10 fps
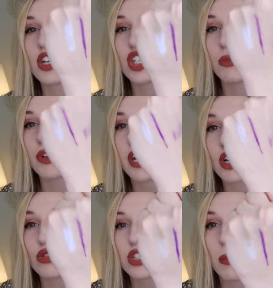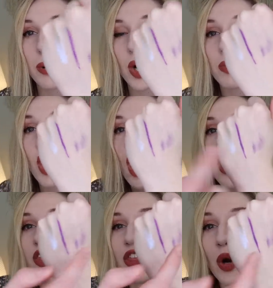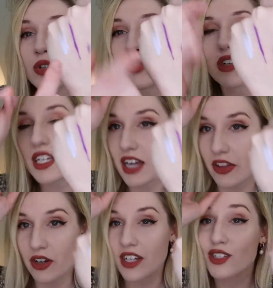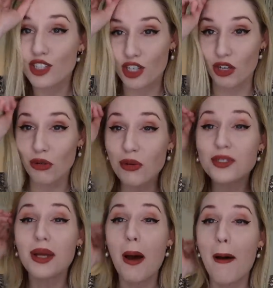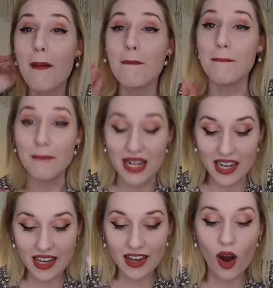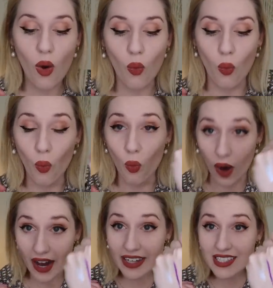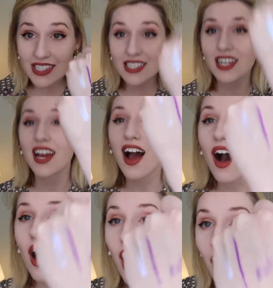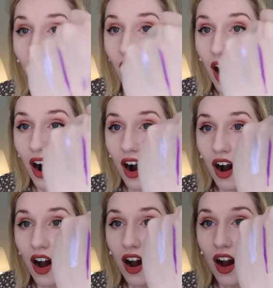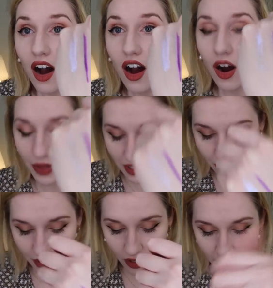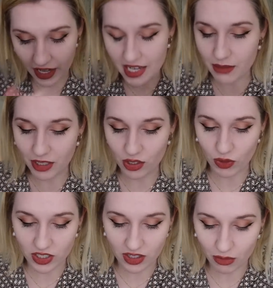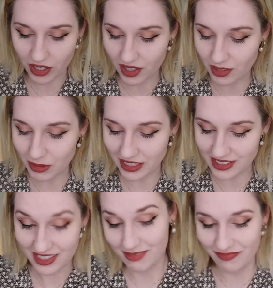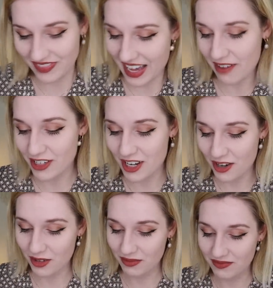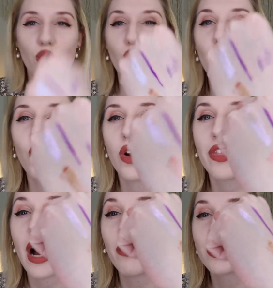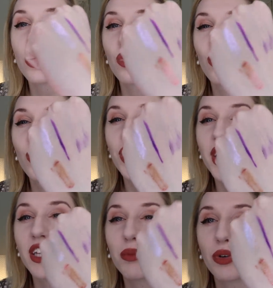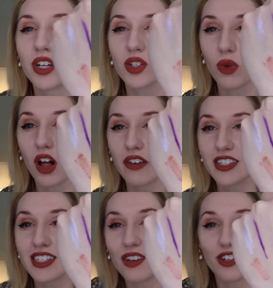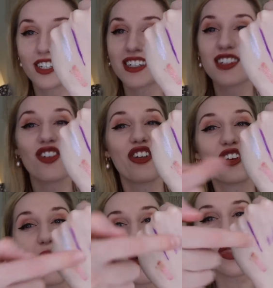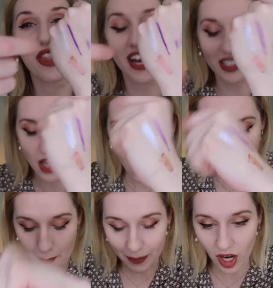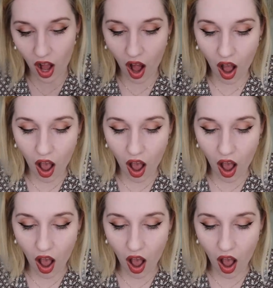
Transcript: a shimmer that goes to purple. Those three together, excuse me, what? Oh, that's everything. Okay, I am gonna swatch the other one of this because I have to know. Ooh, that one's really pretty as well. Obviously different, doesn't necessarily go with this, but